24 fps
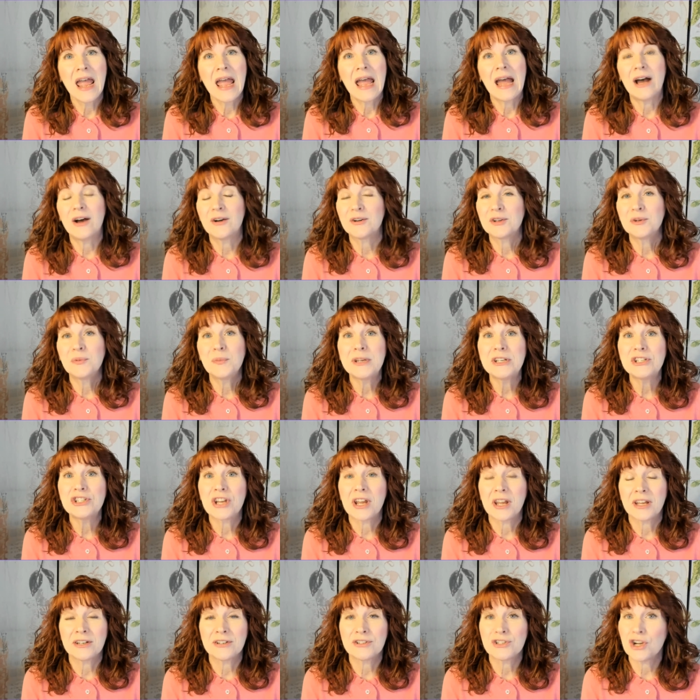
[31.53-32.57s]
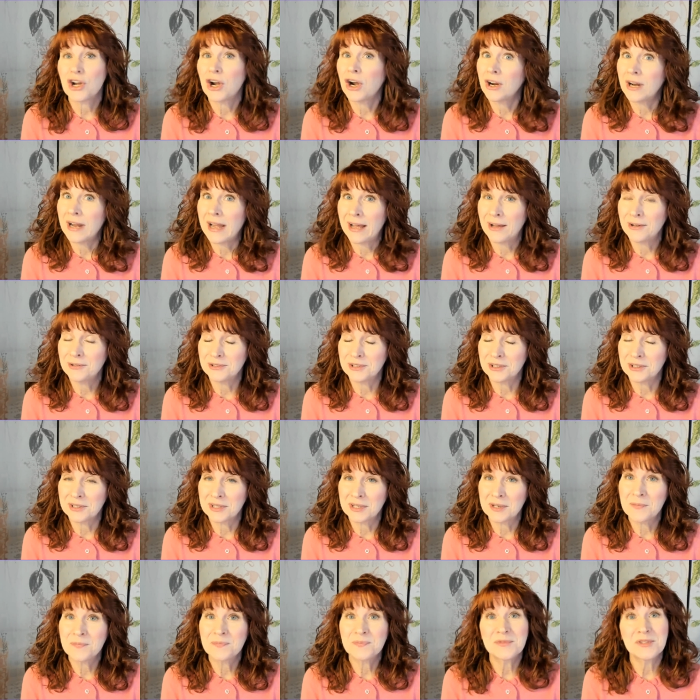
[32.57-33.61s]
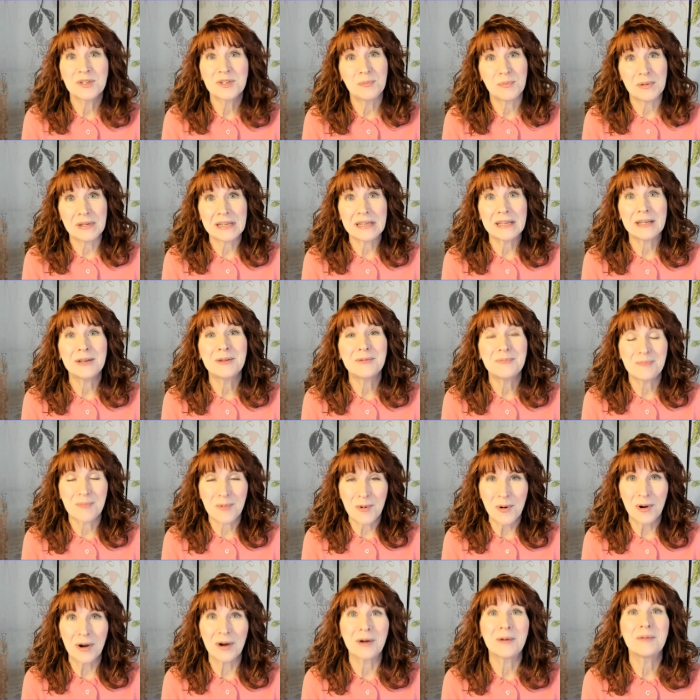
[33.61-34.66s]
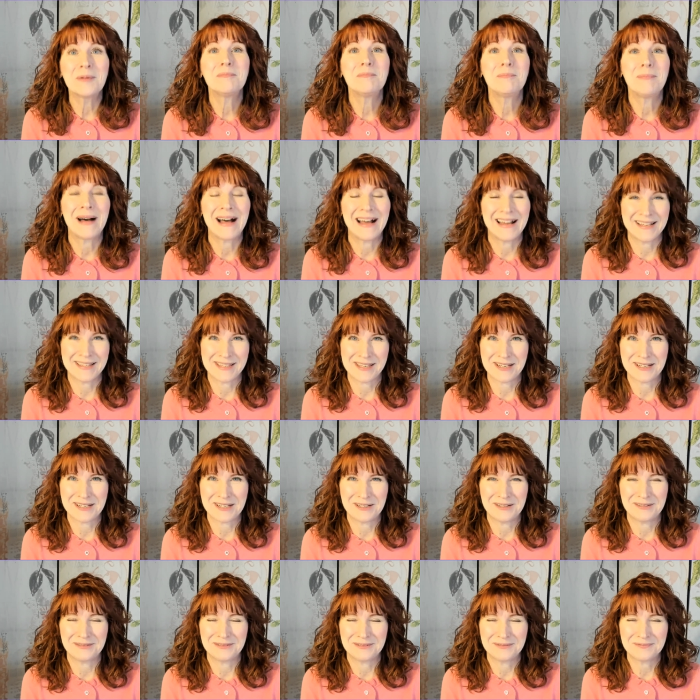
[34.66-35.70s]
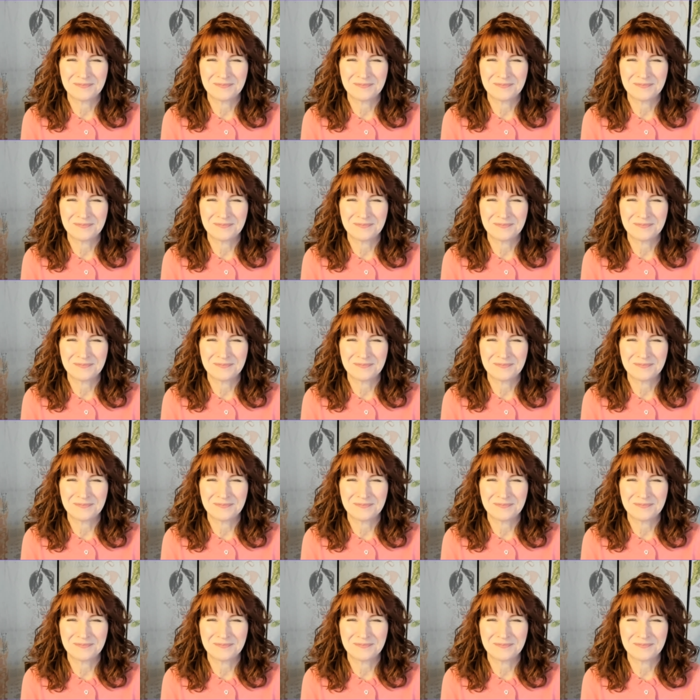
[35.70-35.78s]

how can we change our outlook to be more positive?